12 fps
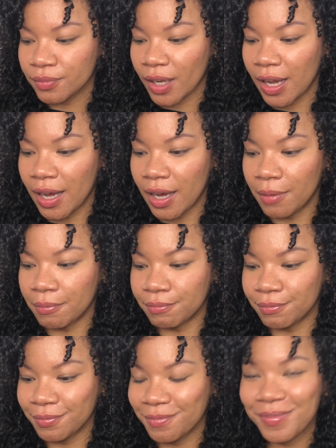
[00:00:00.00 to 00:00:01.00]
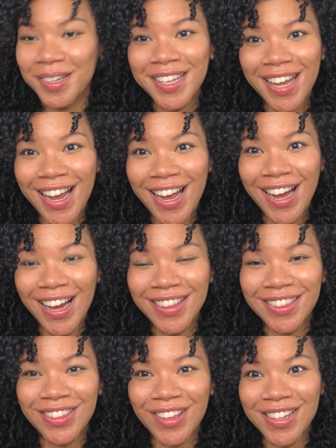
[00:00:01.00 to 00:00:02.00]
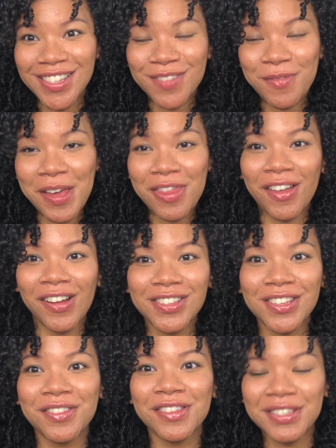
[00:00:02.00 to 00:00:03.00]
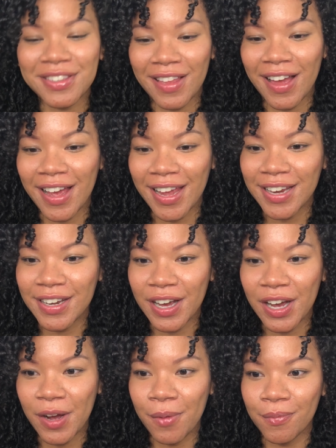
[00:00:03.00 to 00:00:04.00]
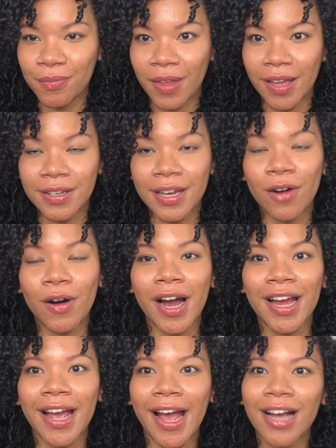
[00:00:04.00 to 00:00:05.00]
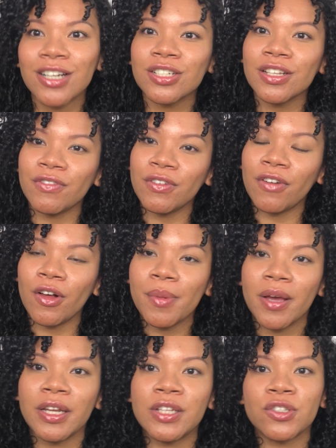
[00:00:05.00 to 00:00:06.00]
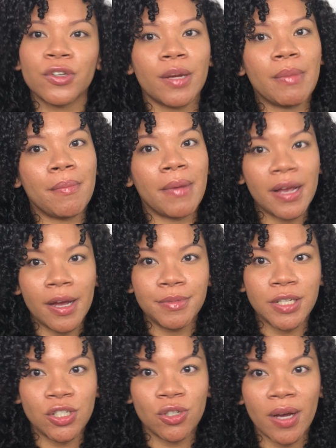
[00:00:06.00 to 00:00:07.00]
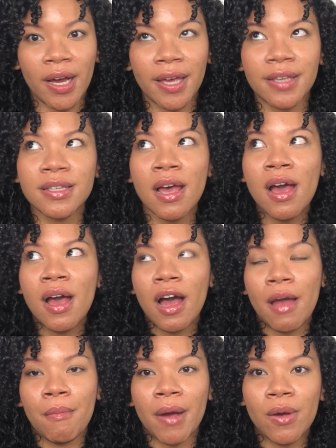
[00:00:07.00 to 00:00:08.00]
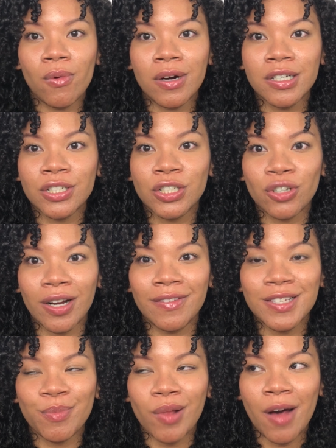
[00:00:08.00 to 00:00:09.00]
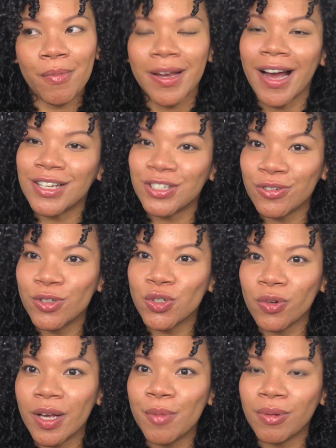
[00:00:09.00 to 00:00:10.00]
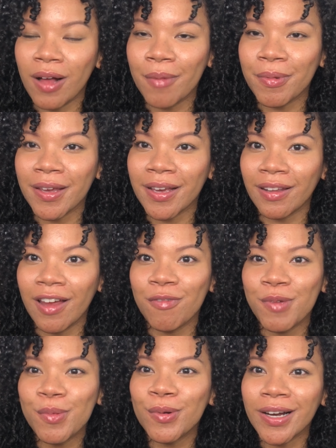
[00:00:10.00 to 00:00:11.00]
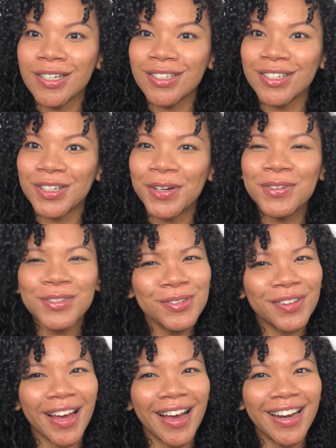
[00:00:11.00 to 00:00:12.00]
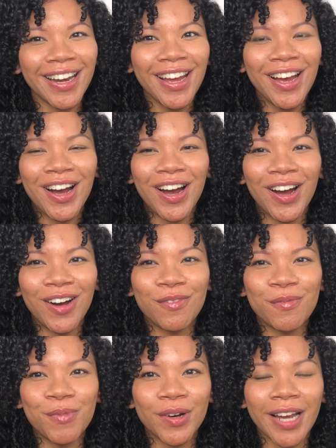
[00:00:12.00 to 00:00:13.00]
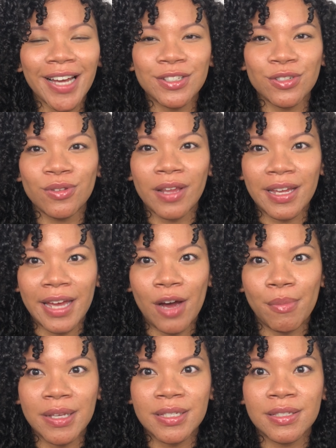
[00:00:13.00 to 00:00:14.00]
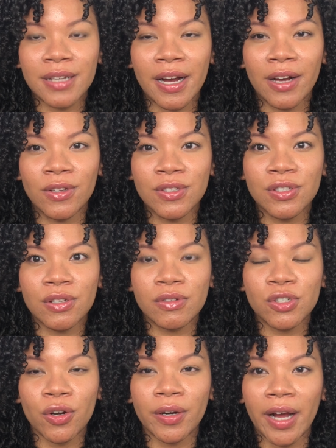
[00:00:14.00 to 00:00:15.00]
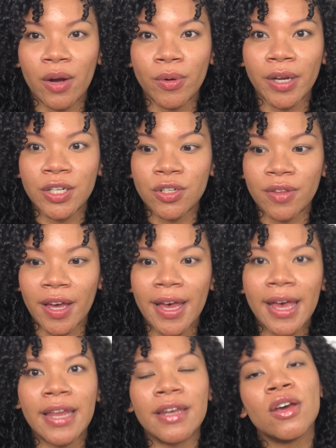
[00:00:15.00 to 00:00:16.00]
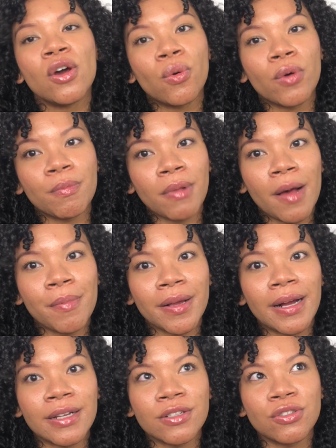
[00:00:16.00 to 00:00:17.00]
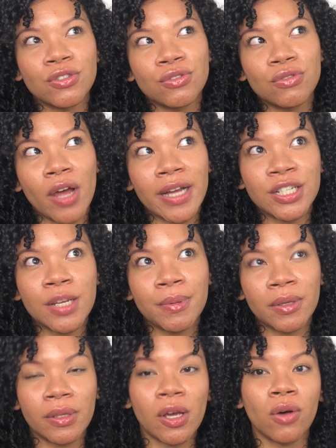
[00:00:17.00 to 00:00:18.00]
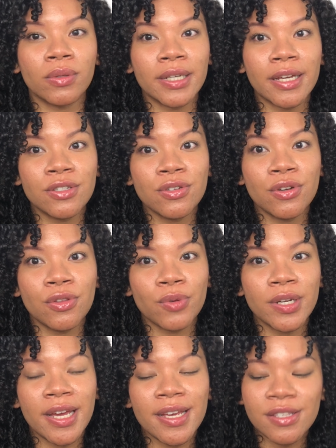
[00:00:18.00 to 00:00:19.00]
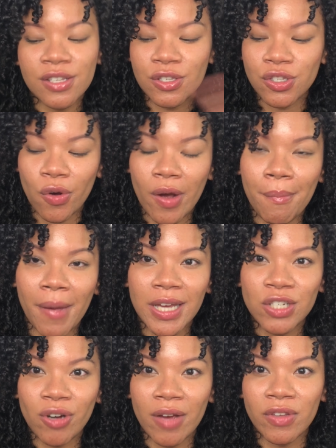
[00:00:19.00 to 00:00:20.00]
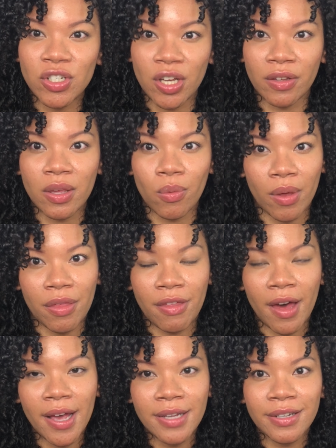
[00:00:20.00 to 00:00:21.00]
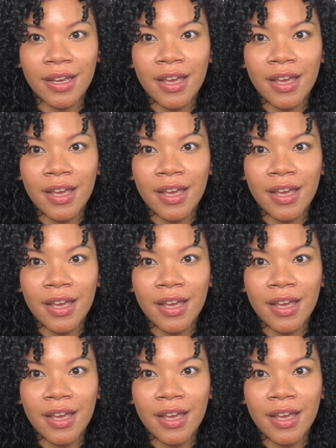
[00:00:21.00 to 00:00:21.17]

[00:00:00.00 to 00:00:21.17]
Um, but yeah, that's my thoughts on this line. Um, now, I actually, if you follow me on Instagram, I might update you guys. I might want to try this plopping. I do enjoy plopping. A lot of people actually don't do that, um, but I do like how my styles turn out when I do that. And with plopping, I, I typically only get two to three days, so I might try the jelly with that.